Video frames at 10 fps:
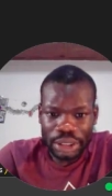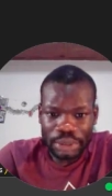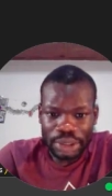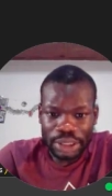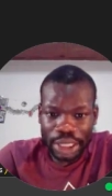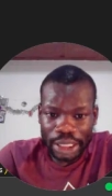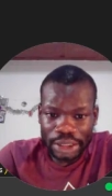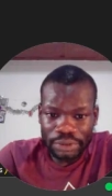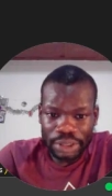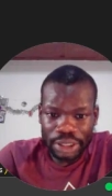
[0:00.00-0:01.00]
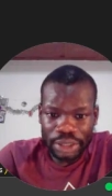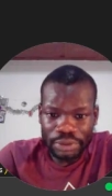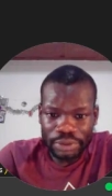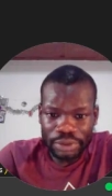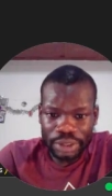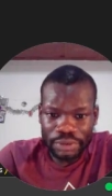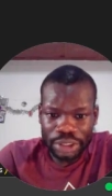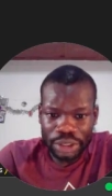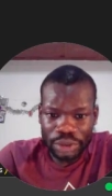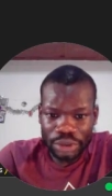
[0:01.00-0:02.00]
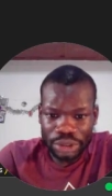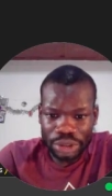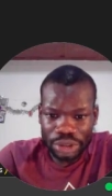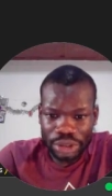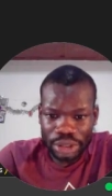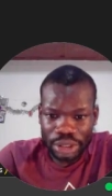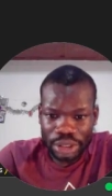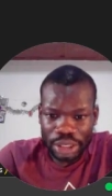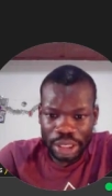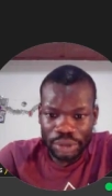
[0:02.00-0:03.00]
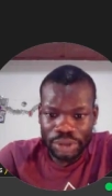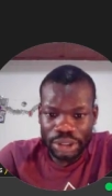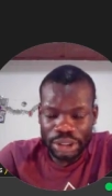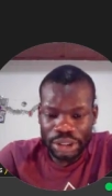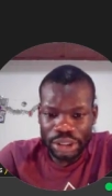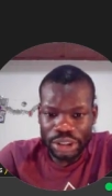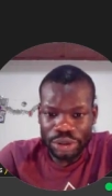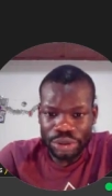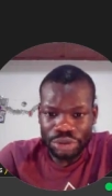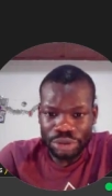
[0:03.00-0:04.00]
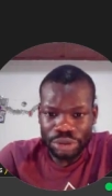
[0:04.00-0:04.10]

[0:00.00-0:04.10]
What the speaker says: Is negative, and if it's equals, else is neutral.